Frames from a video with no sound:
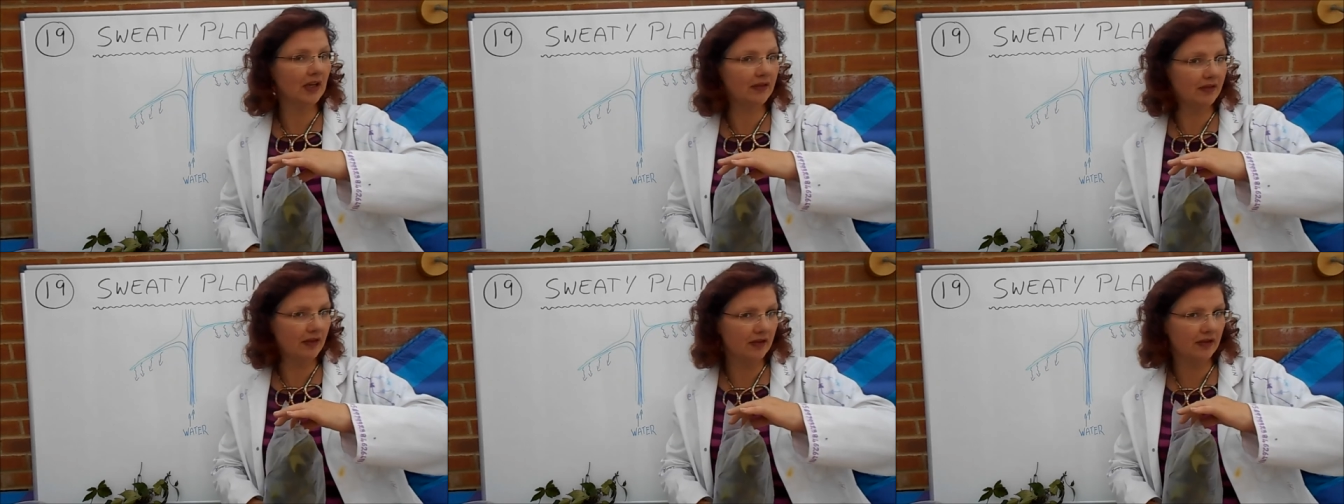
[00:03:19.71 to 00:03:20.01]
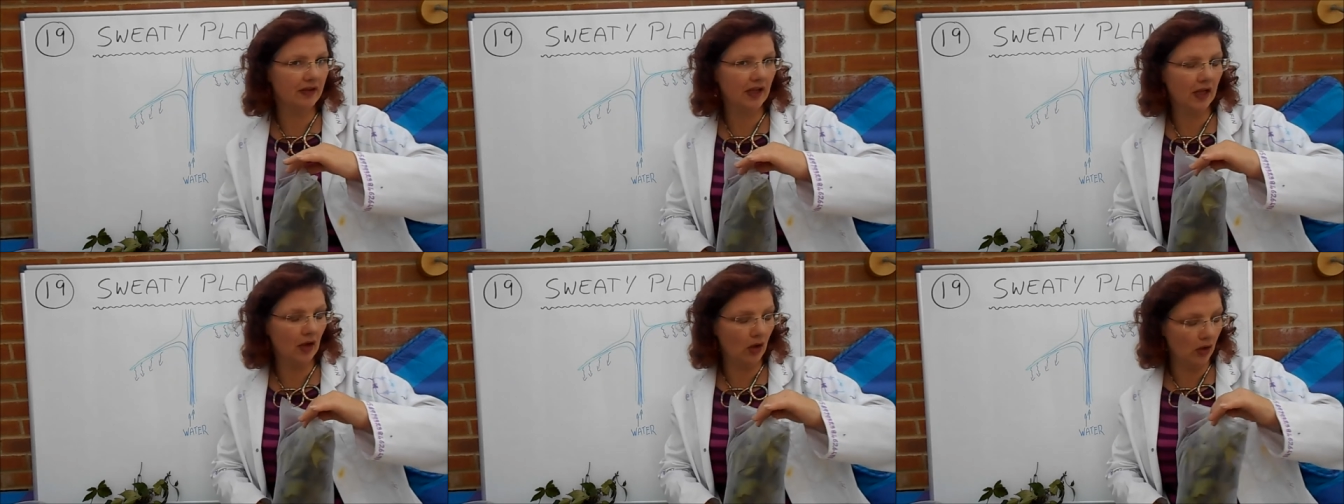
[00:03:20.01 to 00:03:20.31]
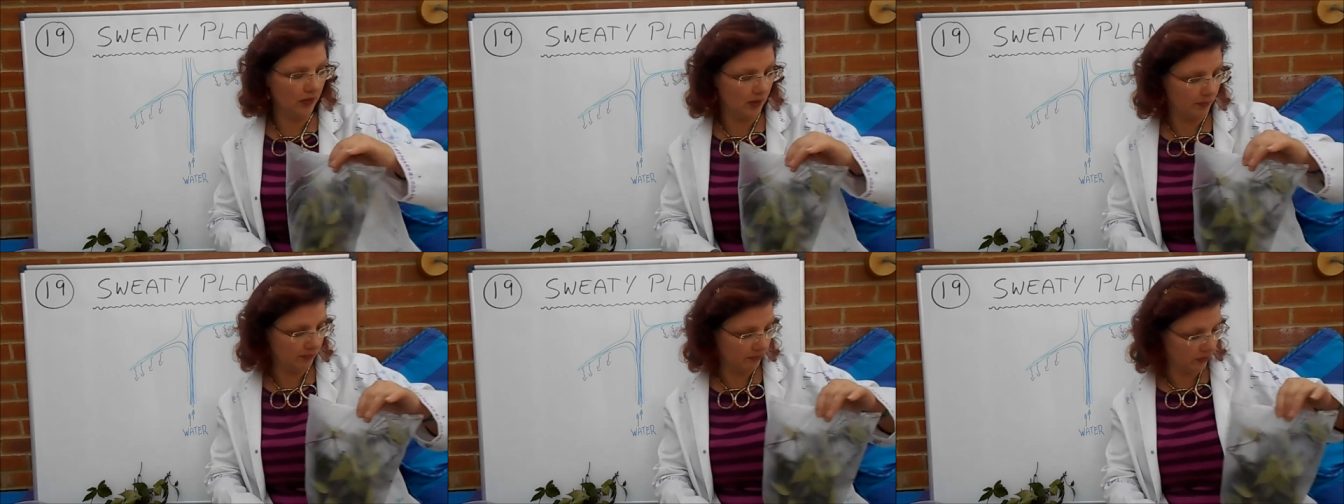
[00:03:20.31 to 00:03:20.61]
As I say
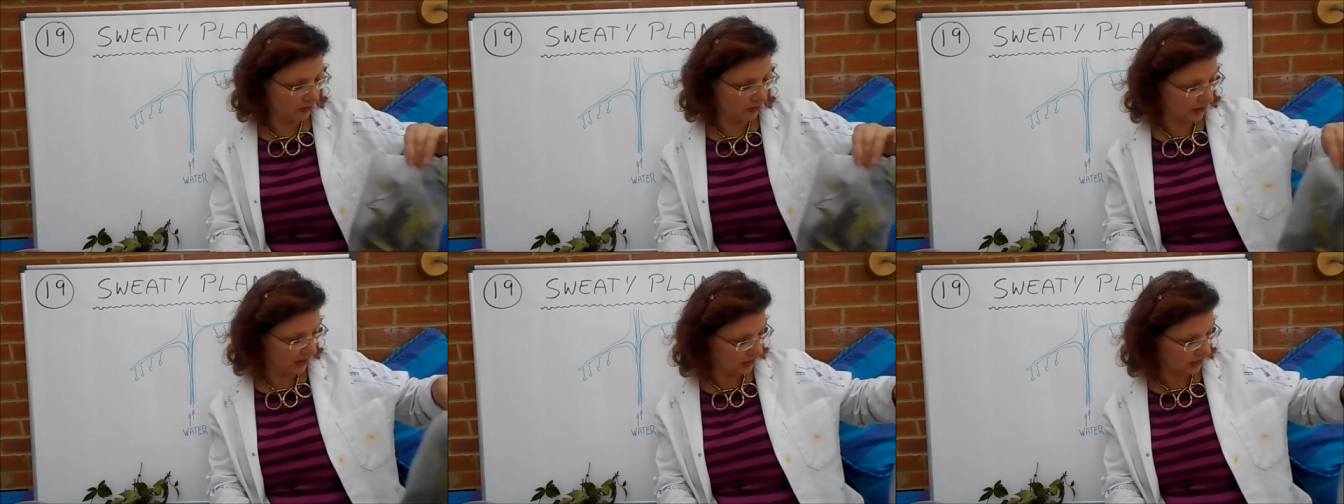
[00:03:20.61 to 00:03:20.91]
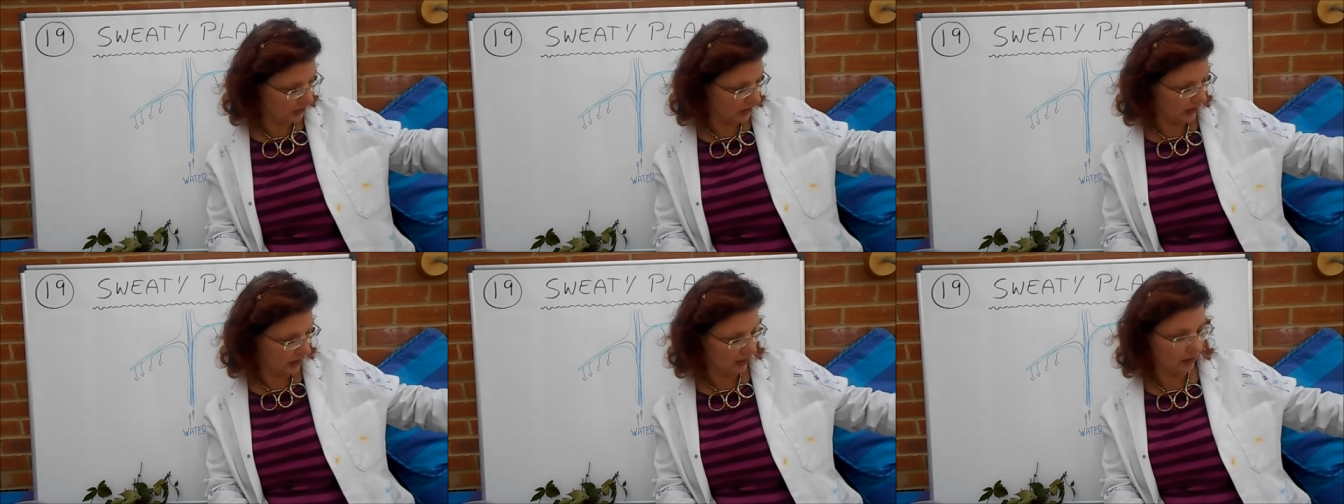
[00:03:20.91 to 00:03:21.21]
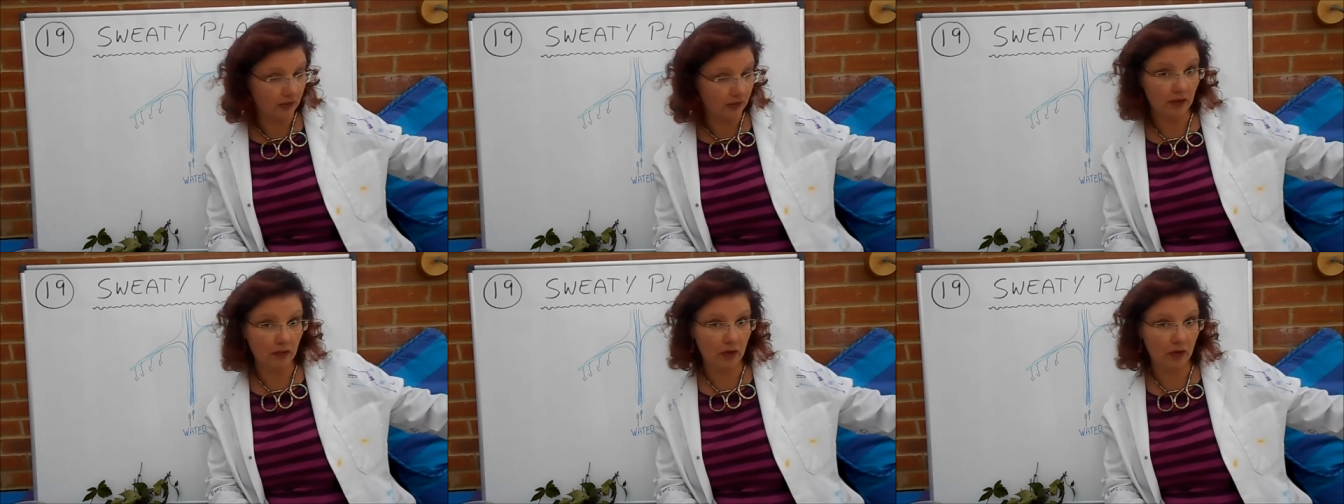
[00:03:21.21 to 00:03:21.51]
on the project sheet
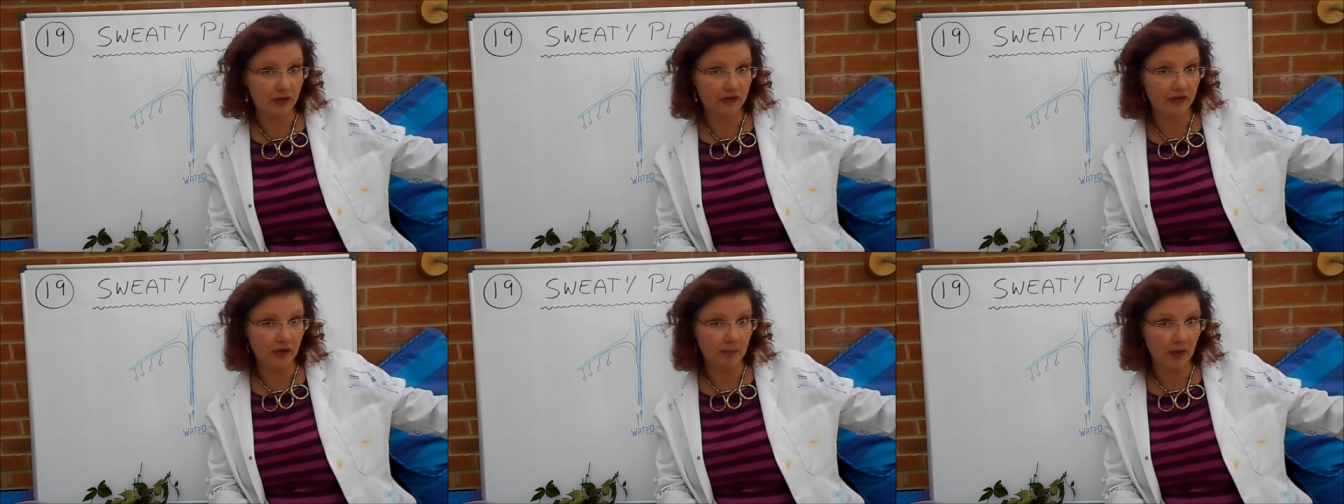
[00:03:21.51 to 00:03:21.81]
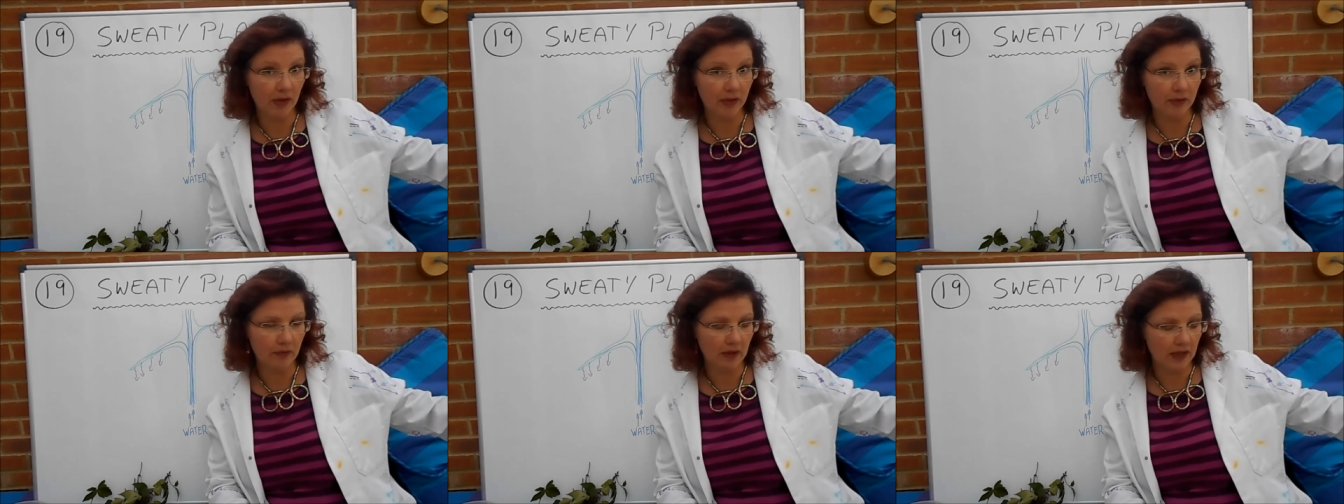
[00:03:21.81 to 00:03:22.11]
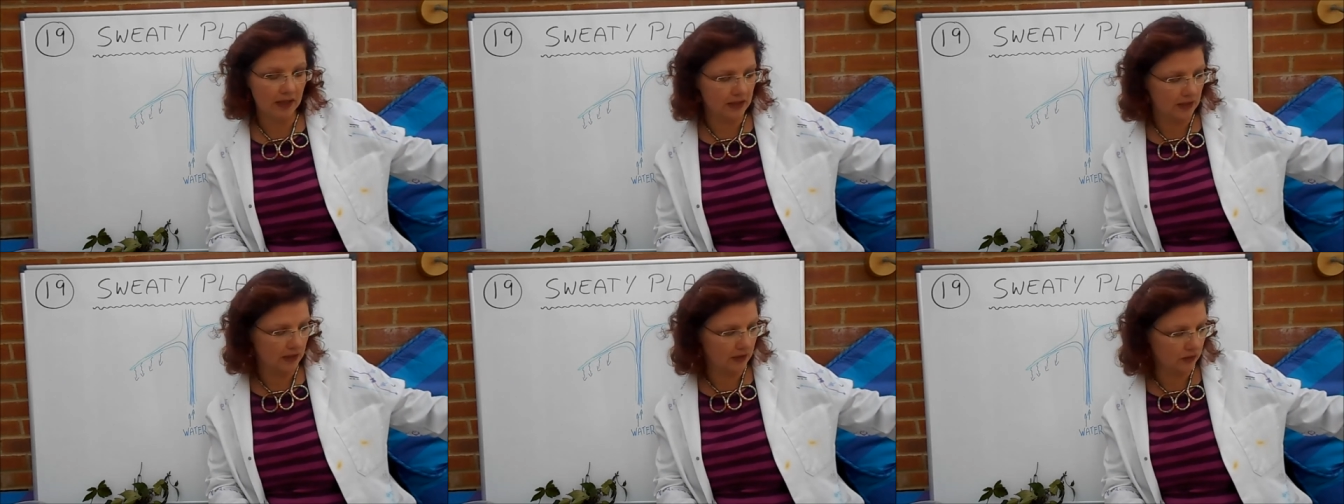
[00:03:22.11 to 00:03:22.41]
there are some other
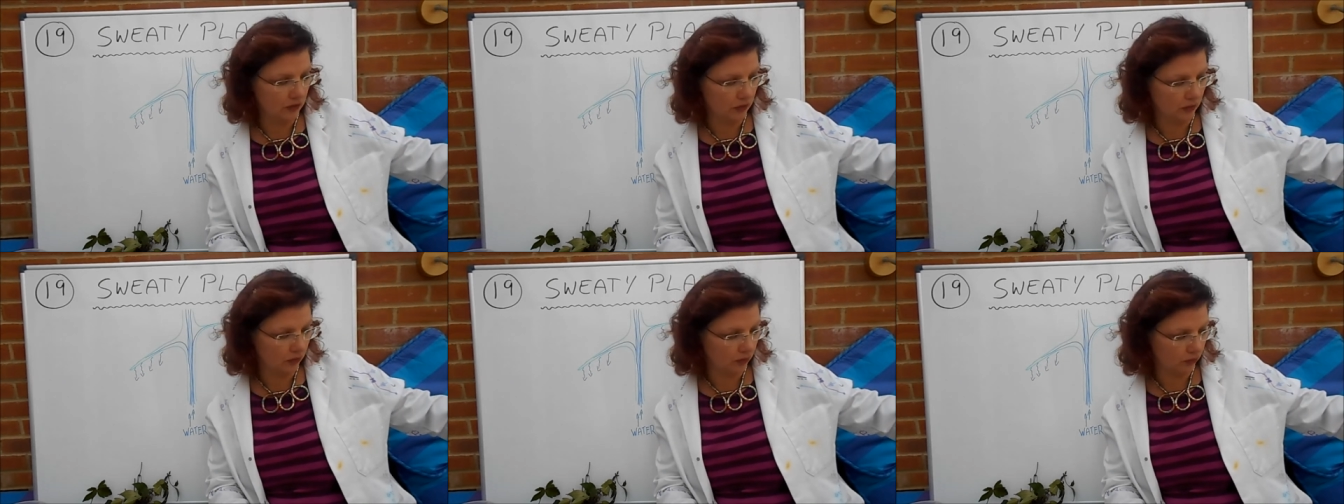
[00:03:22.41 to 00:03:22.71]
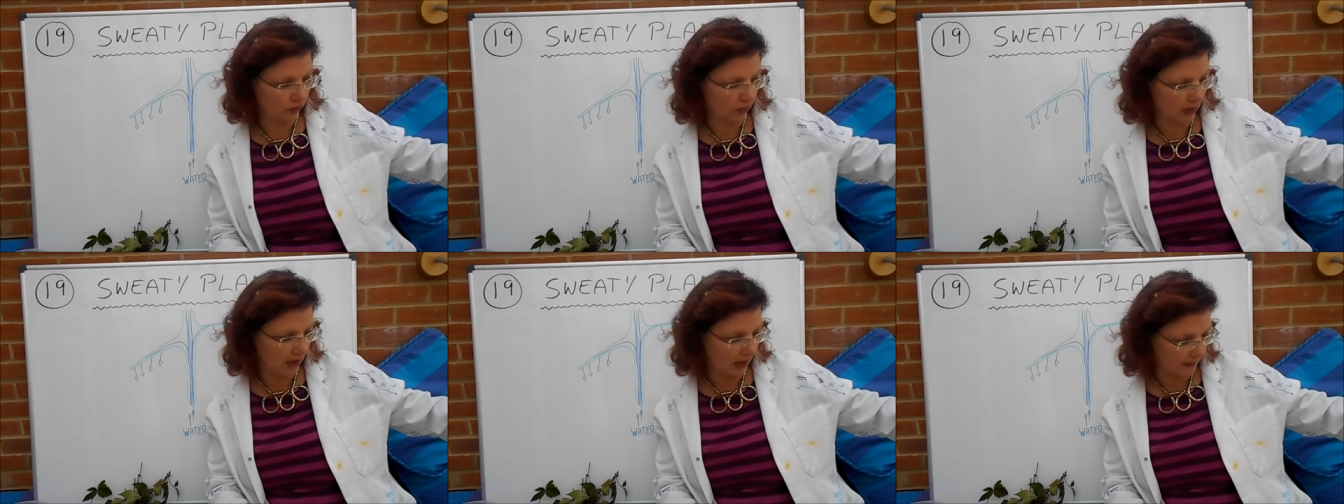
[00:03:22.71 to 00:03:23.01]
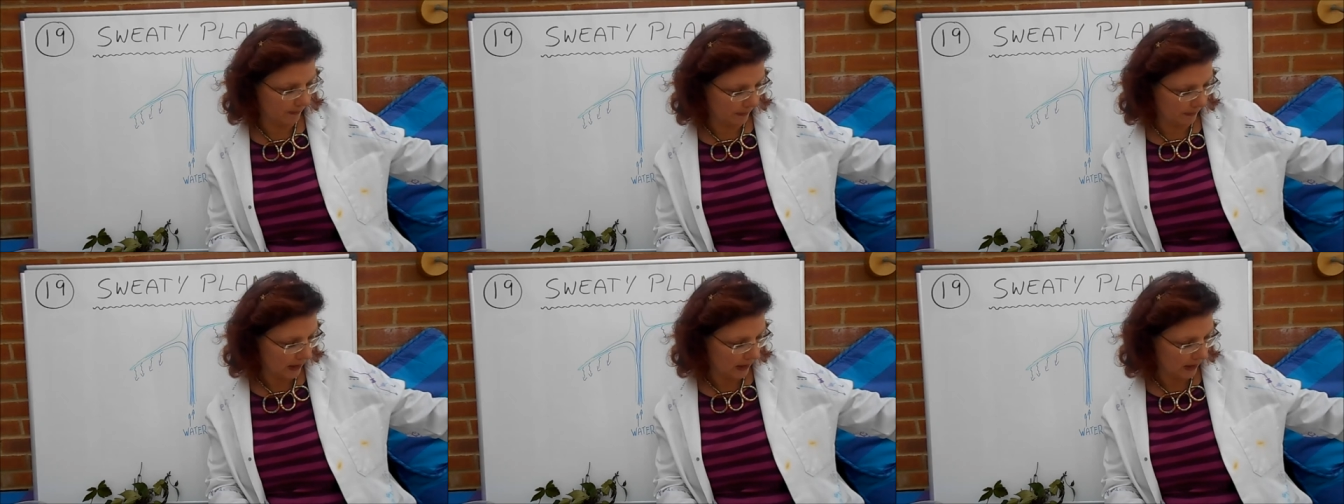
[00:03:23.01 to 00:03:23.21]
ideas you could try